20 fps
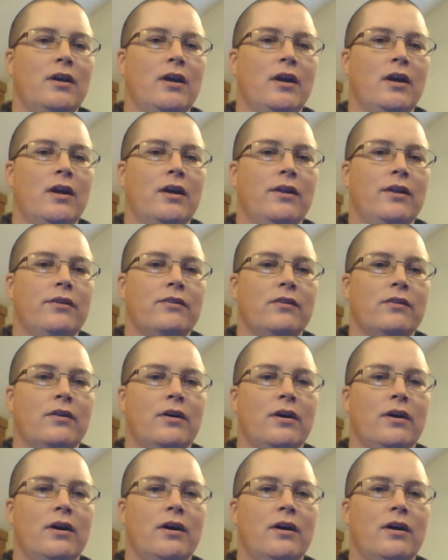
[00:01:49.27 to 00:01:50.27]
and
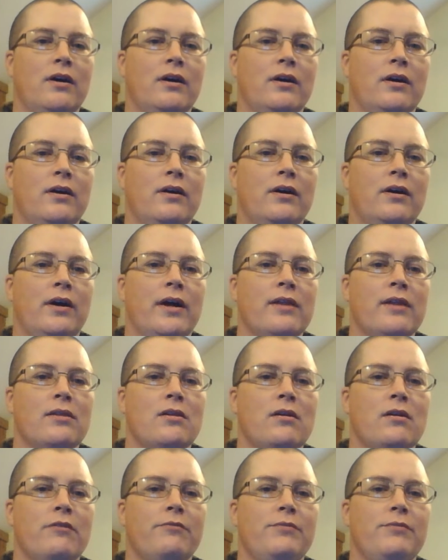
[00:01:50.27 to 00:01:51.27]
uh, I
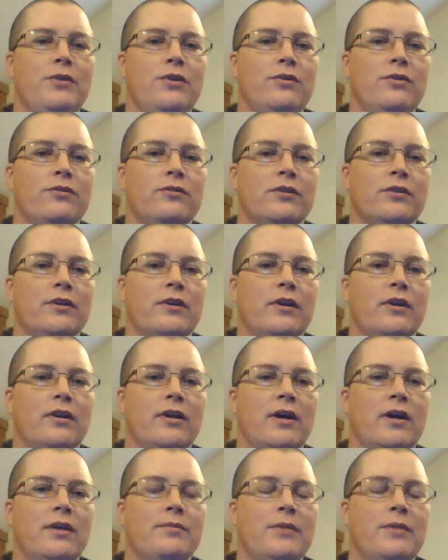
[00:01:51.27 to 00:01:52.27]
love music,
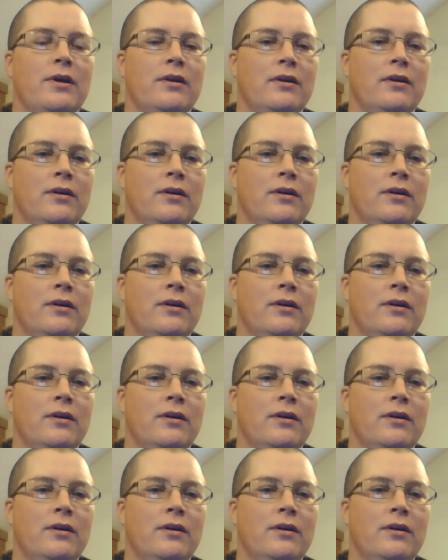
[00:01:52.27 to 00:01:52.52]
and I'm